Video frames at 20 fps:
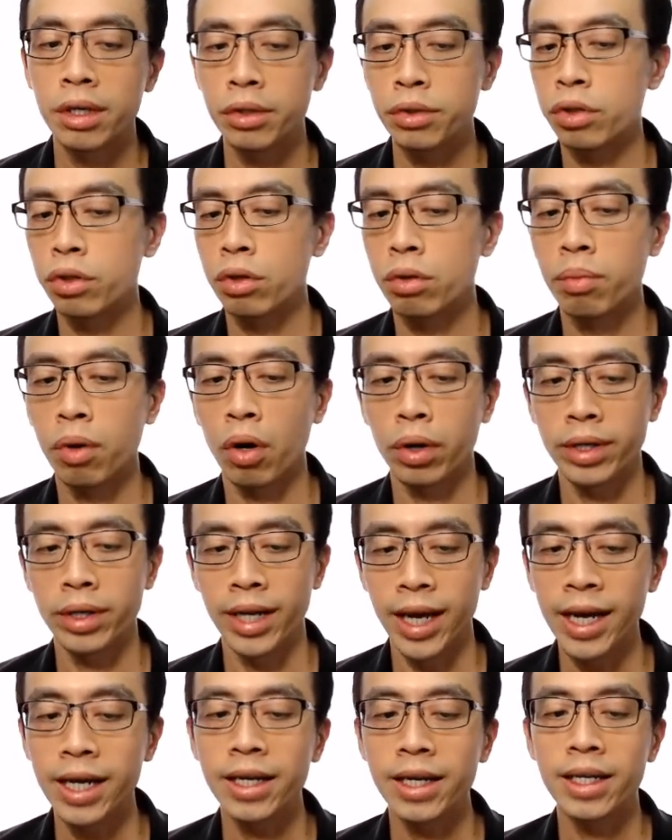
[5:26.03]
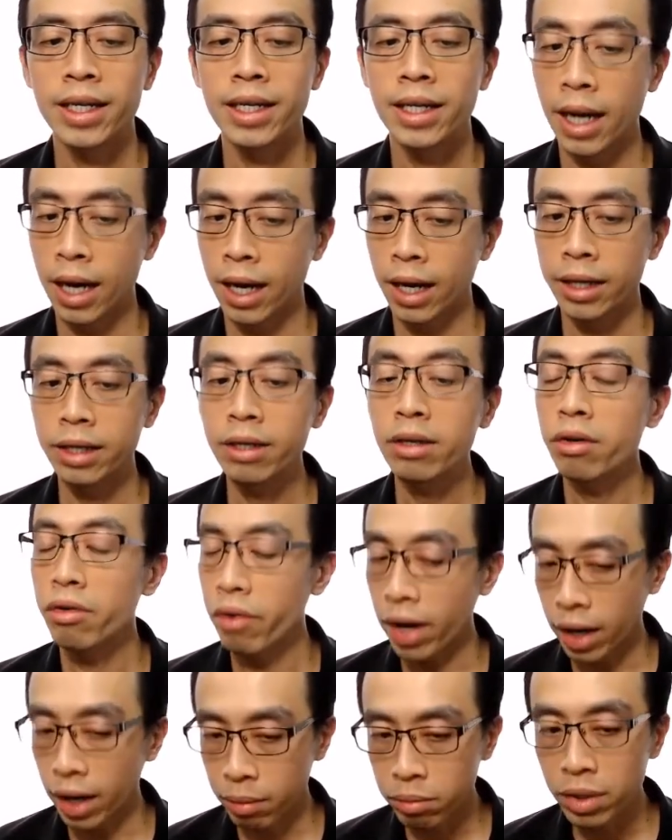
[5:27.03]
0.89
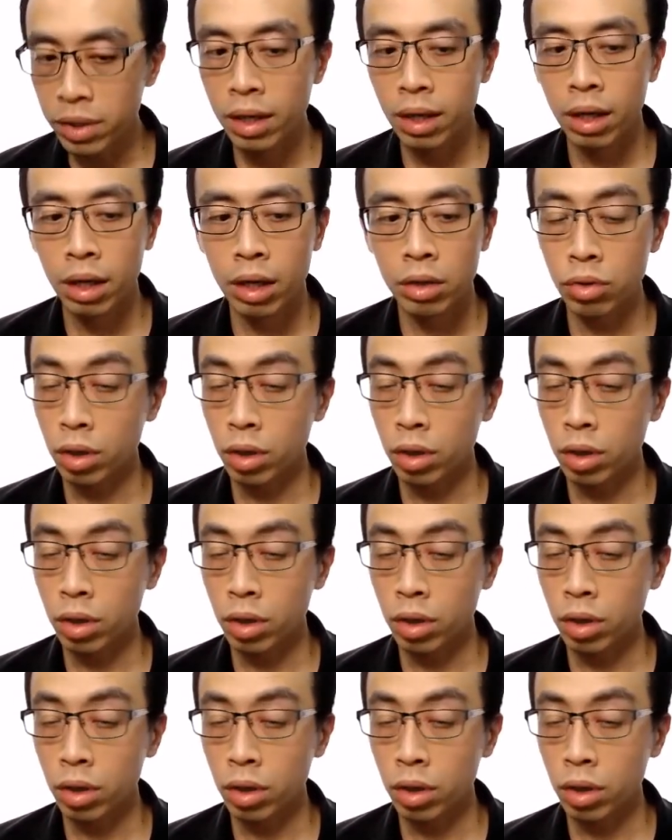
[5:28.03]
gram.